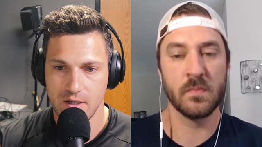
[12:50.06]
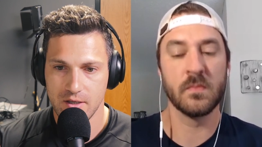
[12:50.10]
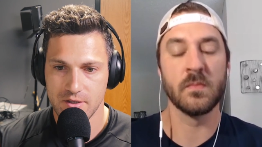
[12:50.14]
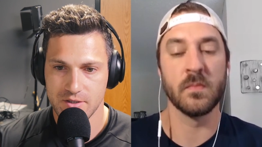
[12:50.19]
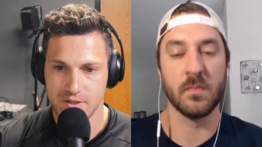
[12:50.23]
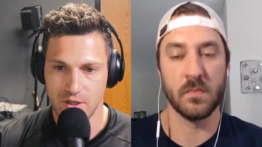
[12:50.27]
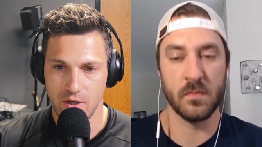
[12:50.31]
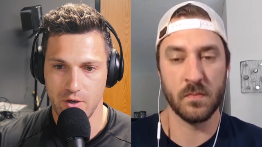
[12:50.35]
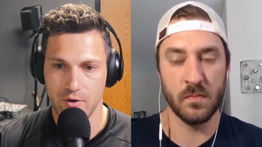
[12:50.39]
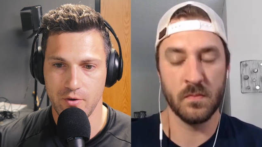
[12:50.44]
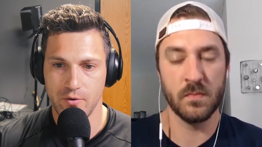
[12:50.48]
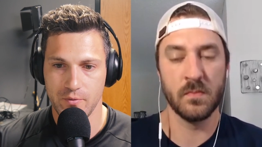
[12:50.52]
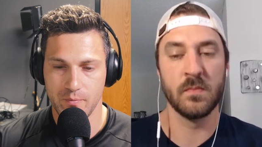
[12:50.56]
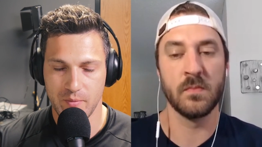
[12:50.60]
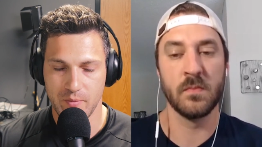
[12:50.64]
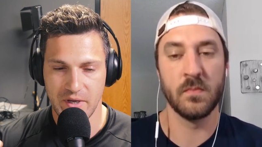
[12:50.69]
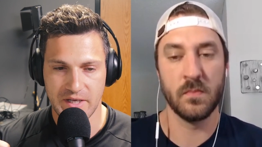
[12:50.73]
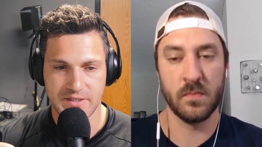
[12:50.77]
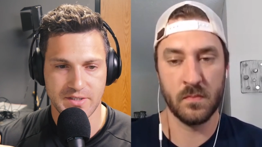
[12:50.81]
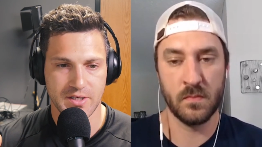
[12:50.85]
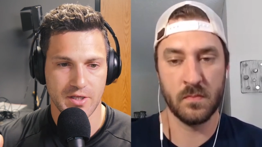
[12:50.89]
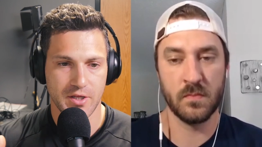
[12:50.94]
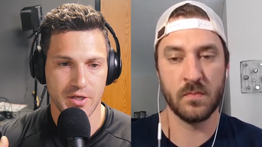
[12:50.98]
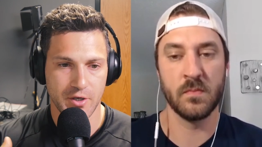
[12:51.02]
Speaker 1: So
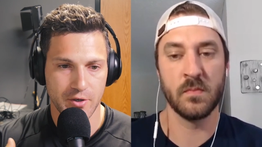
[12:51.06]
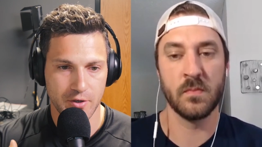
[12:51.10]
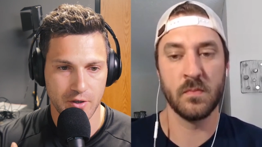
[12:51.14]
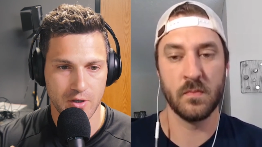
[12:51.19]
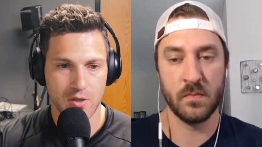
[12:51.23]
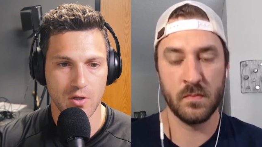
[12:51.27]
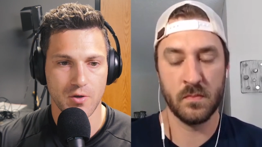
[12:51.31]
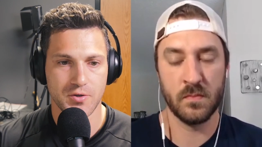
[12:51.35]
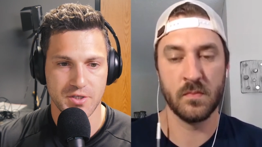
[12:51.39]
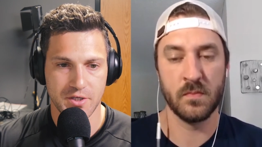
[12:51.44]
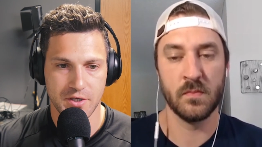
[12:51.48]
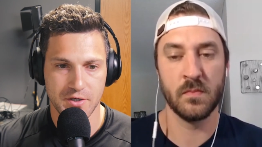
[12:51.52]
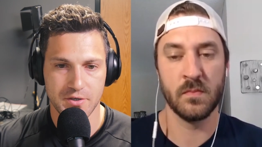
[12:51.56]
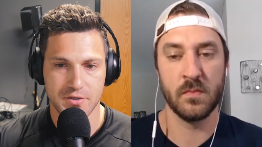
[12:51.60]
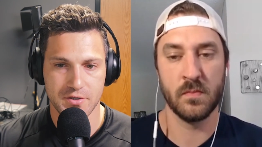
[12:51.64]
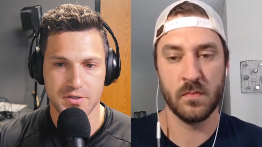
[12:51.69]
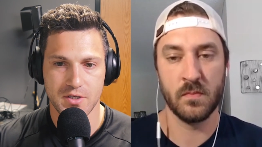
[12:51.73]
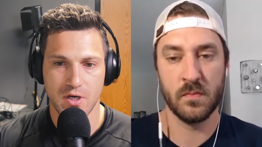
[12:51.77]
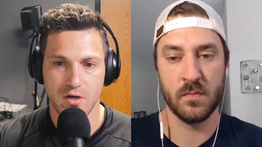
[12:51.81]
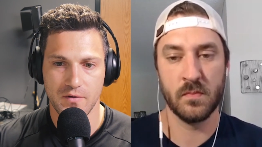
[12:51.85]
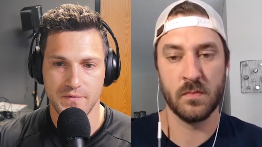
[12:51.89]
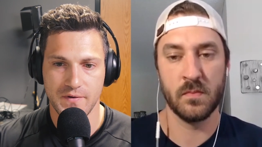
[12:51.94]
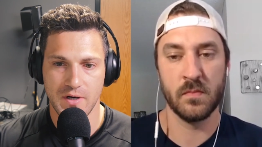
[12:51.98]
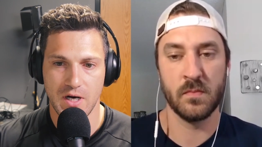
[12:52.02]
basically, you're closing
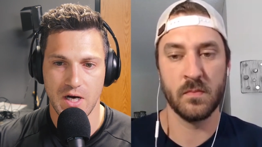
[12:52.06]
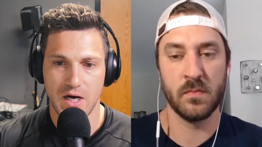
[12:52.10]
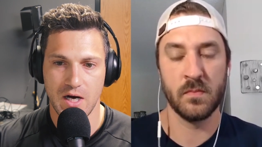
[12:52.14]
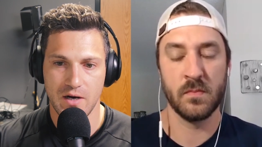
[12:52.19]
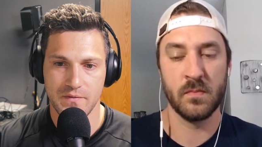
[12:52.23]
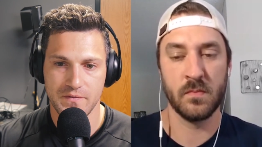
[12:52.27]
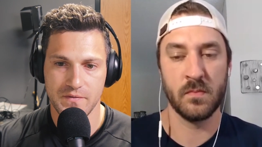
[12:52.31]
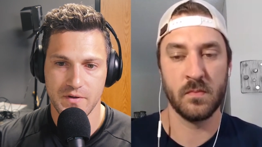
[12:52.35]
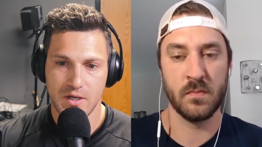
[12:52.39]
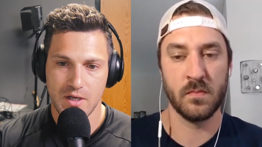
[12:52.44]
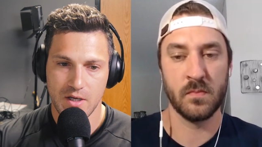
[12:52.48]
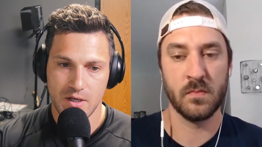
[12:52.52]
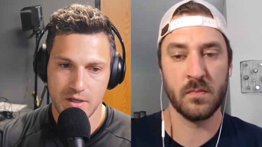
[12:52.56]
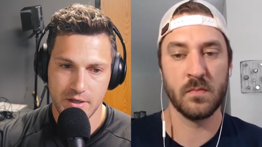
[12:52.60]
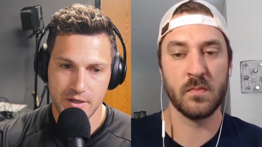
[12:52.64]
yourself off.